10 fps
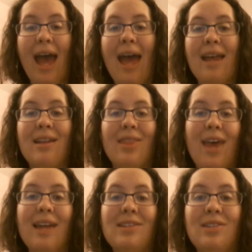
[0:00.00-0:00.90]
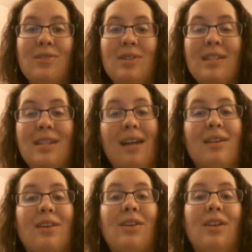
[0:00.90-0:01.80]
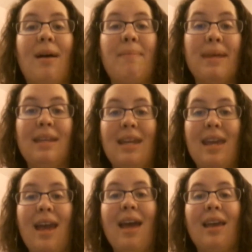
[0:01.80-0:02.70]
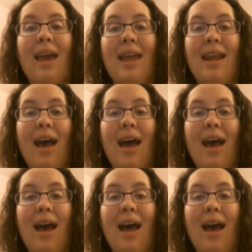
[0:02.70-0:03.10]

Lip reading: and that student's technical ability can